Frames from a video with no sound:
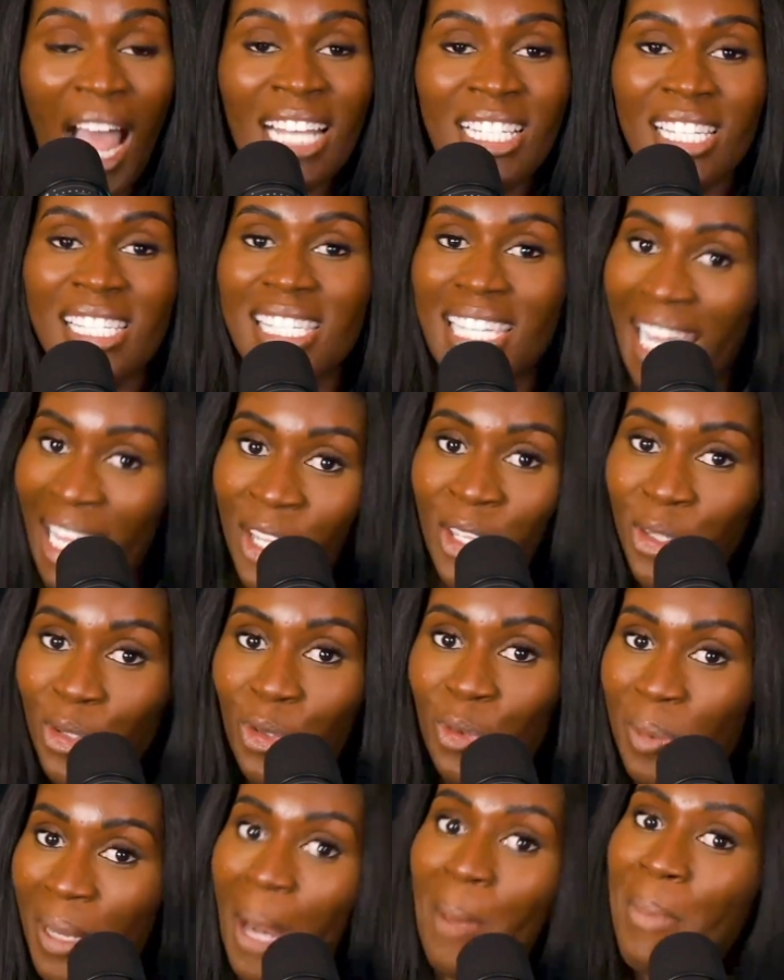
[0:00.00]
I just like
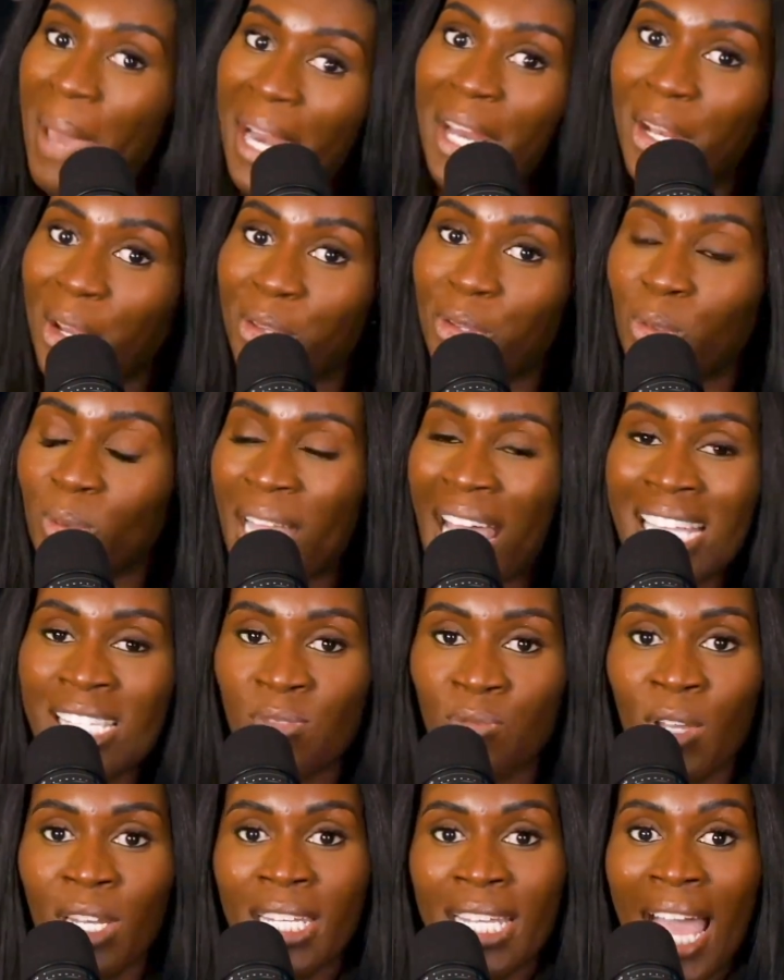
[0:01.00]
you, but I'm better than you.
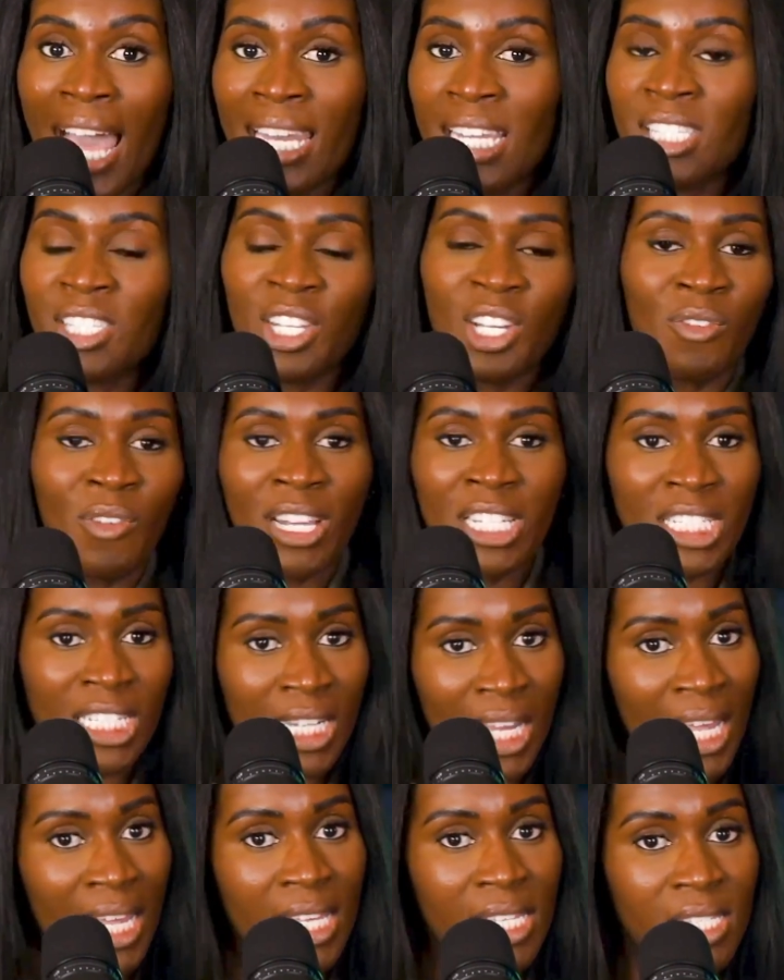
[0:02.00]
That's really how this
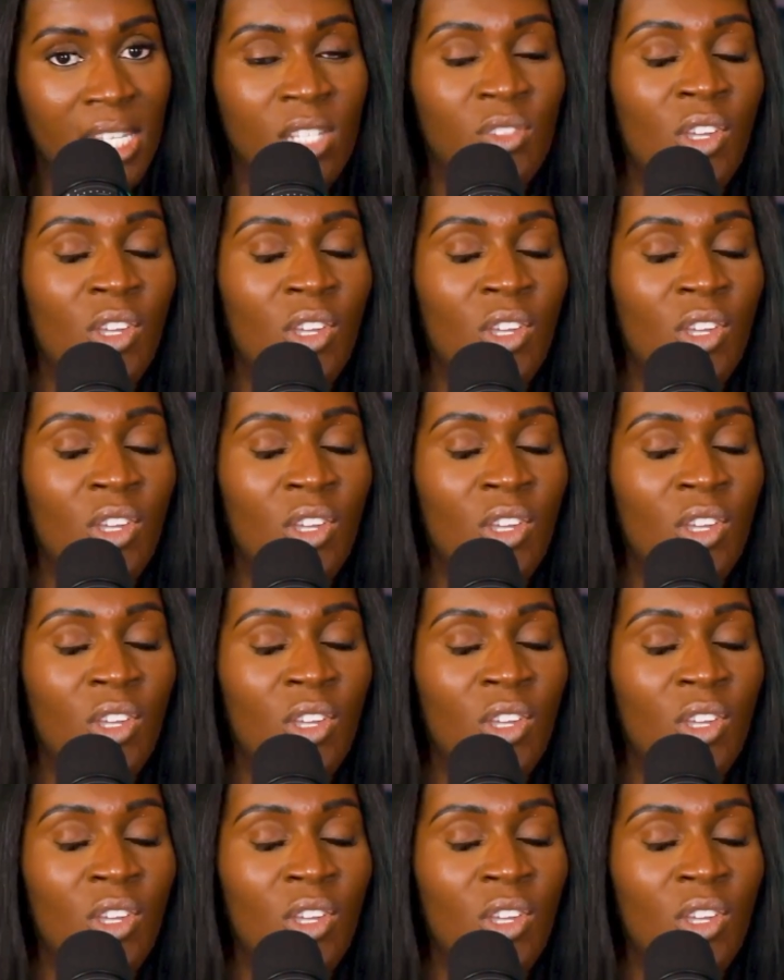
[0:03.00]
generation is.